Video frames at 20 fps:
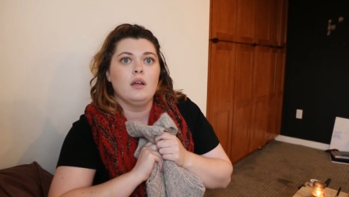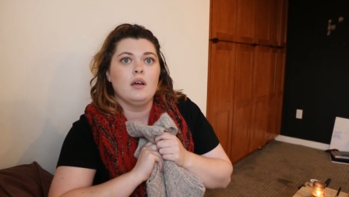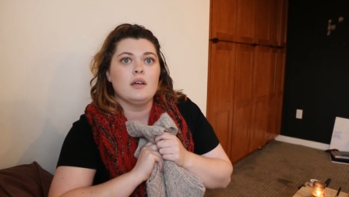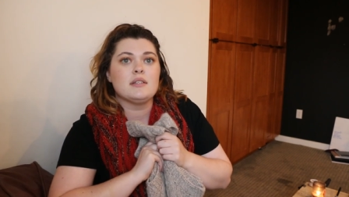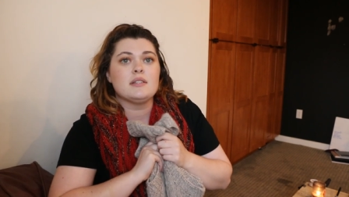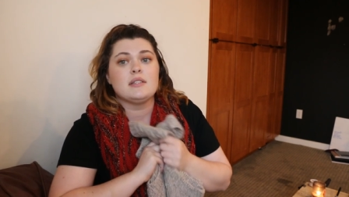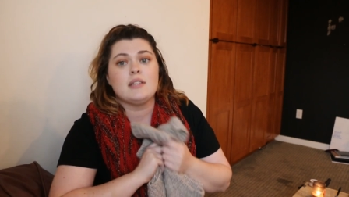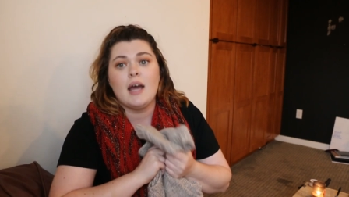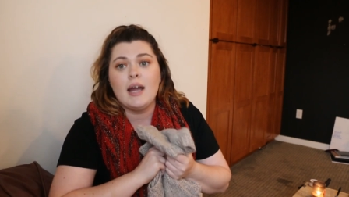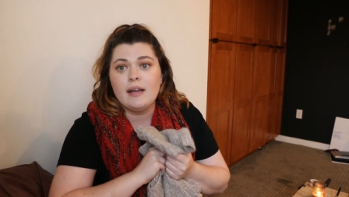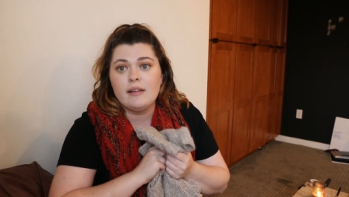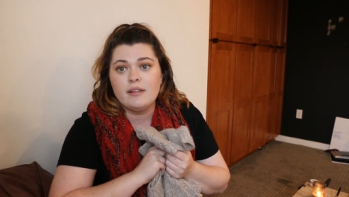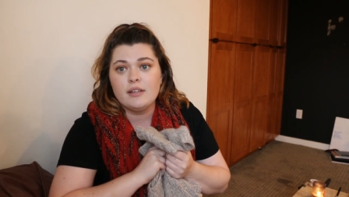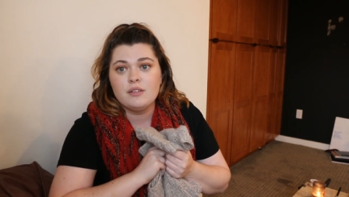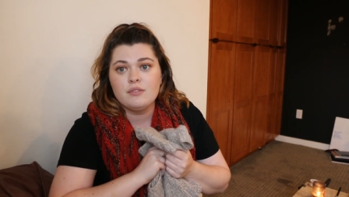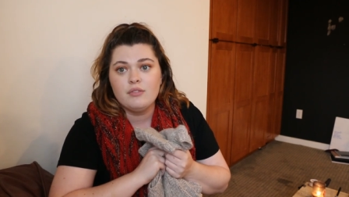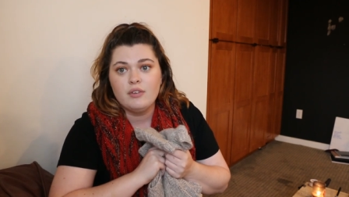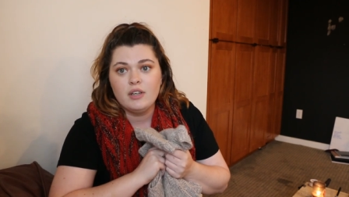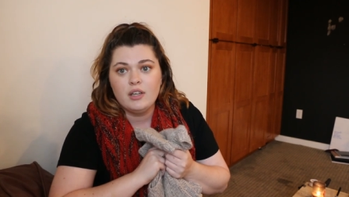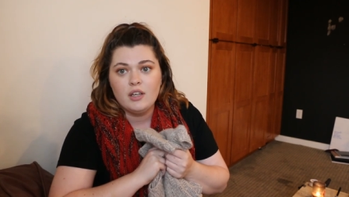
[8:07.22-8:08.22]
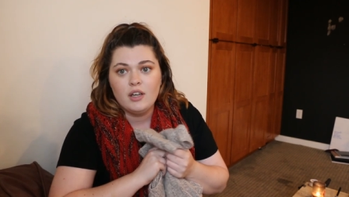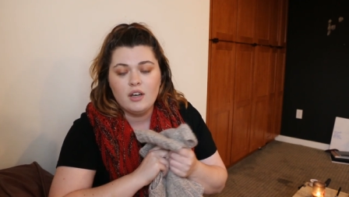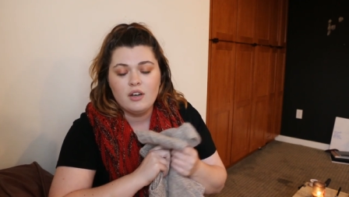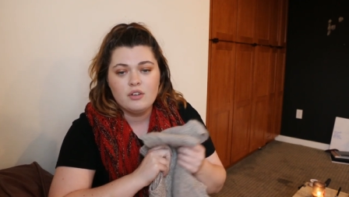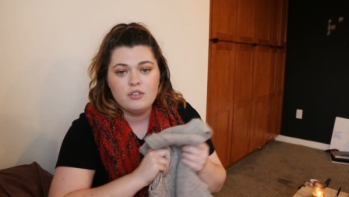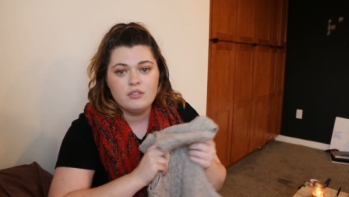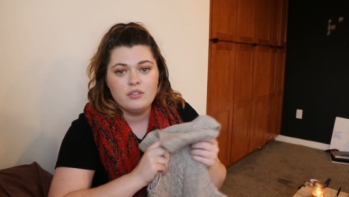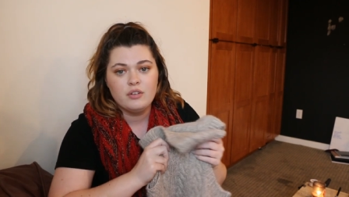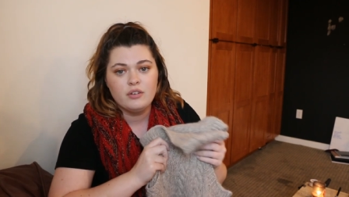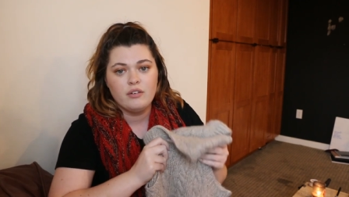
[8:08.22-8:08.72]
styling
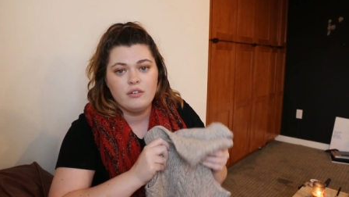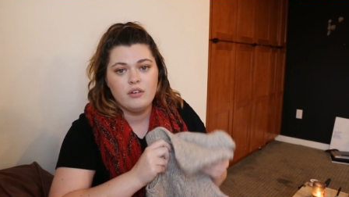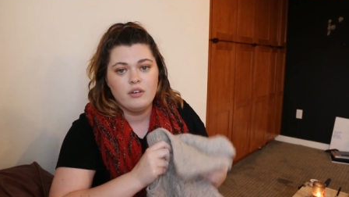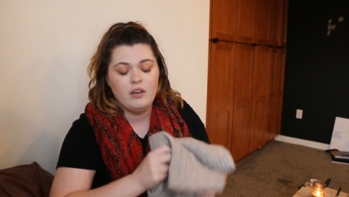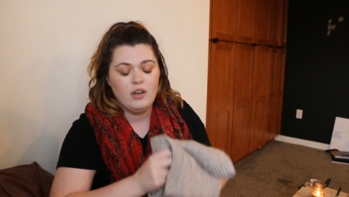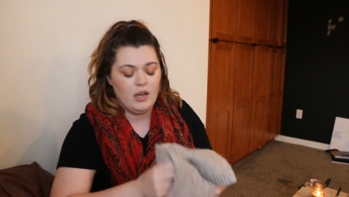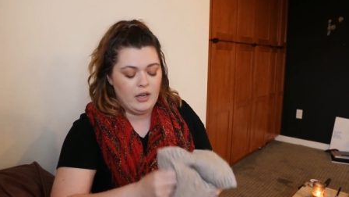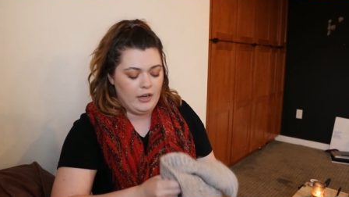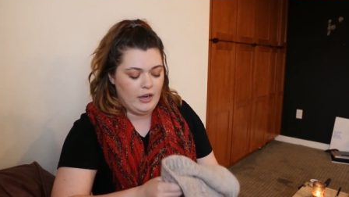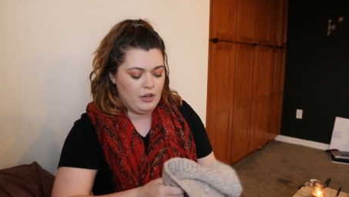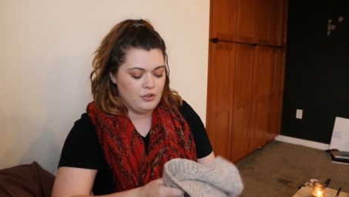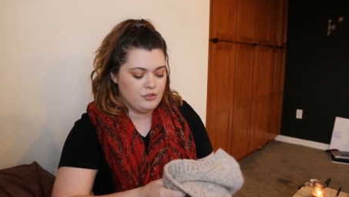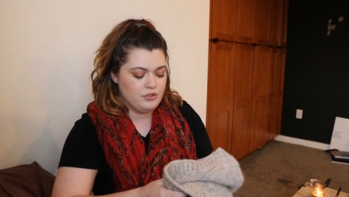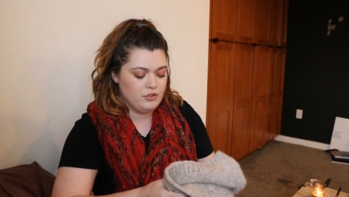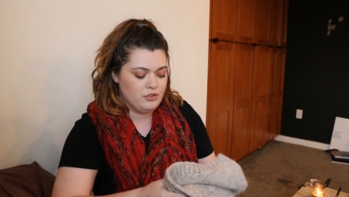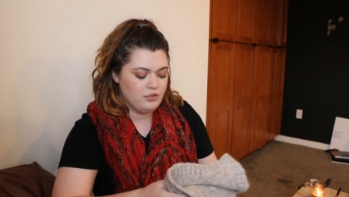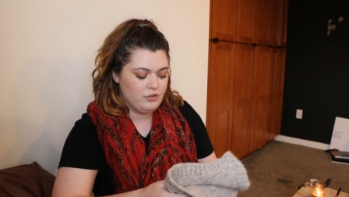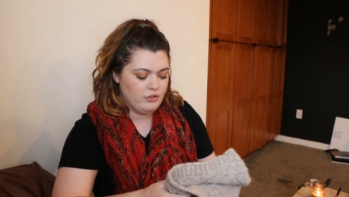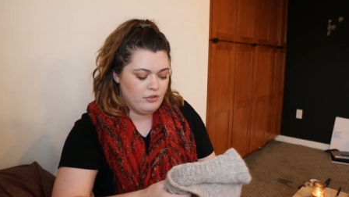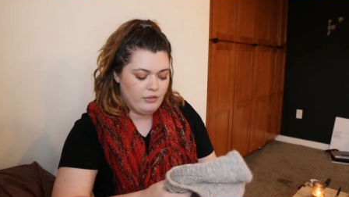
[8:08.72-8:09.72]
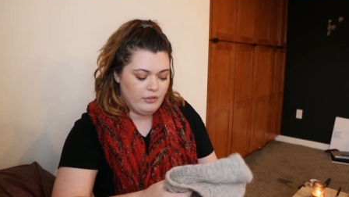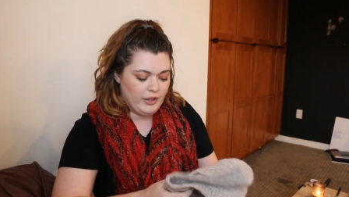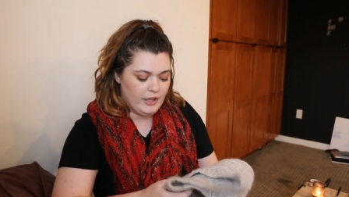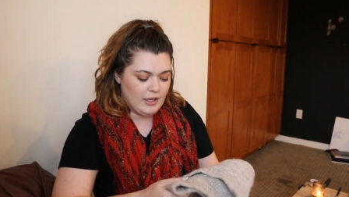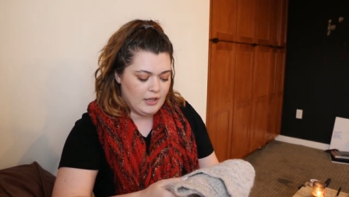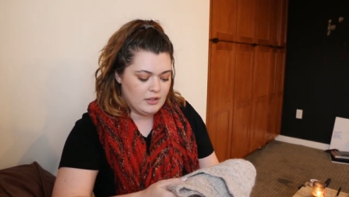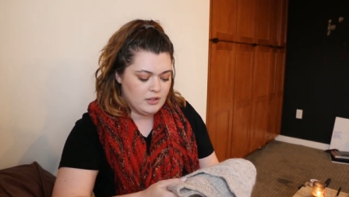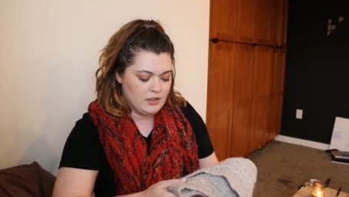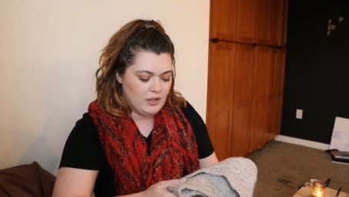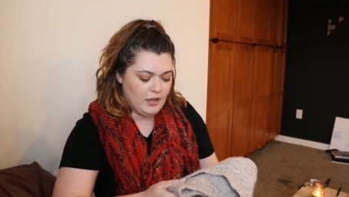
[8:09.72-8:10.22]
video, and I'll do like
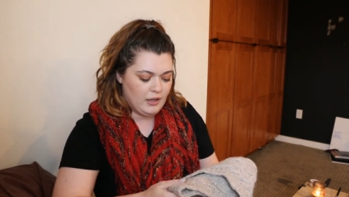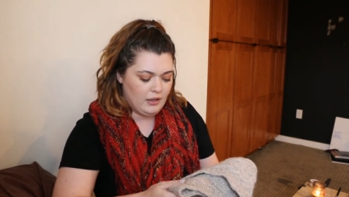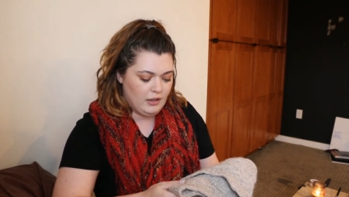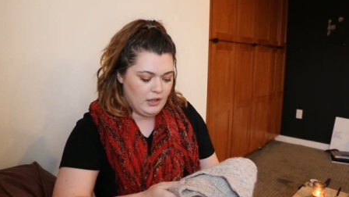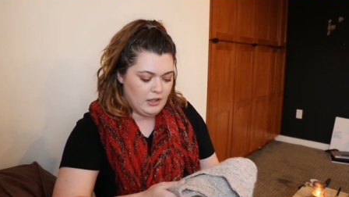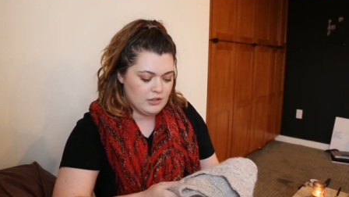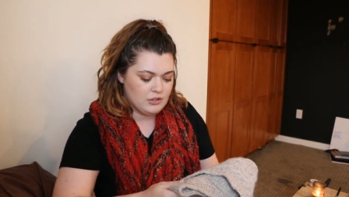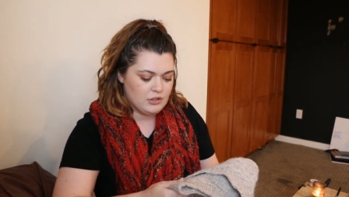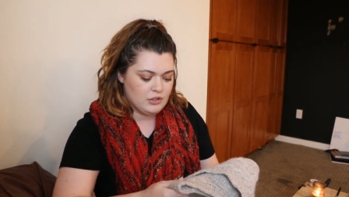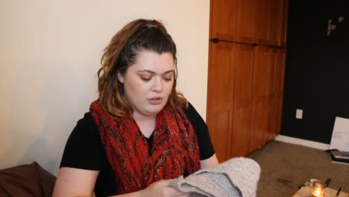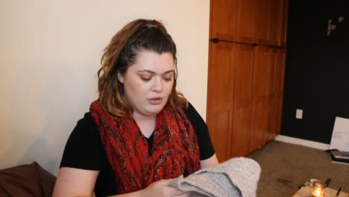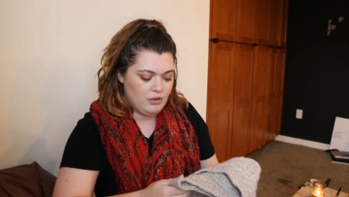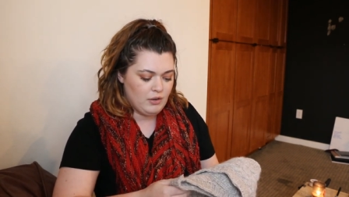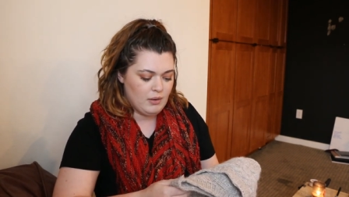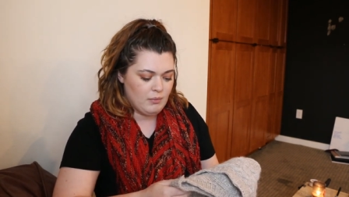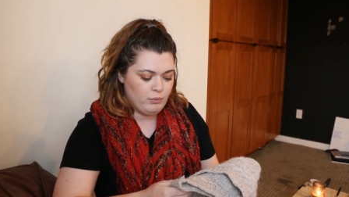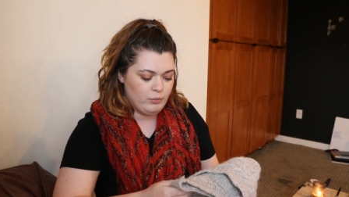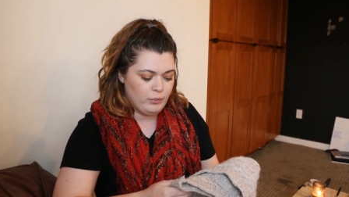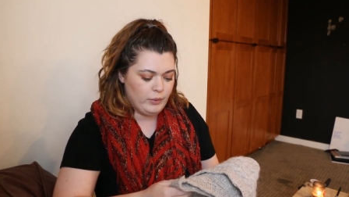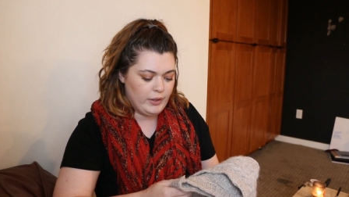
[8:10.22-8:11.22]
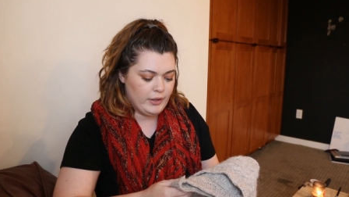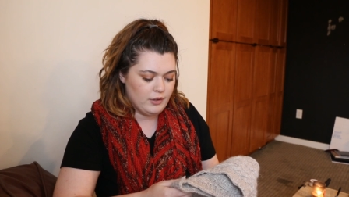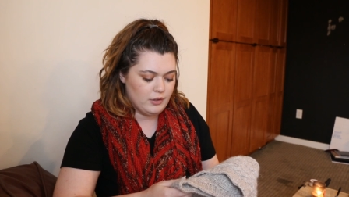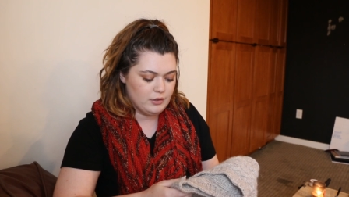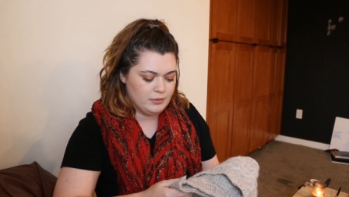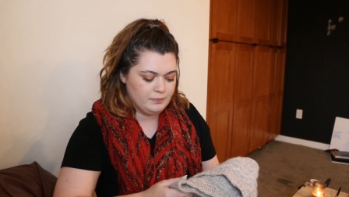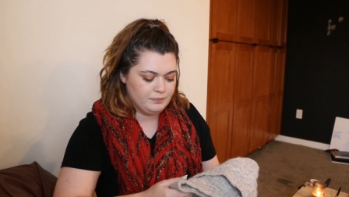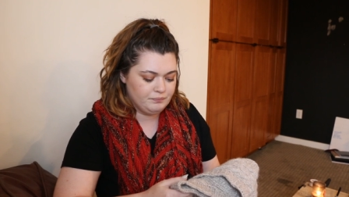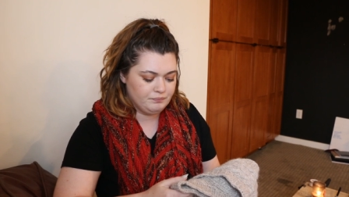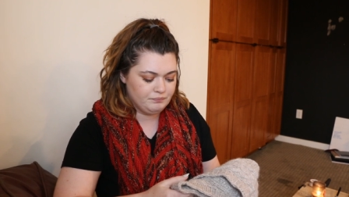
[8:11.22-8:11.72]
an Instagram
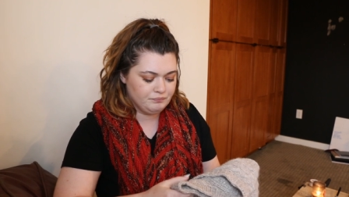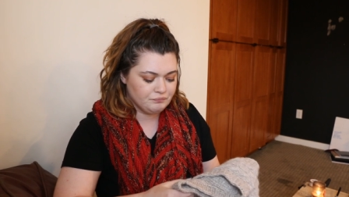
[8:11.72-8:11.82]
reel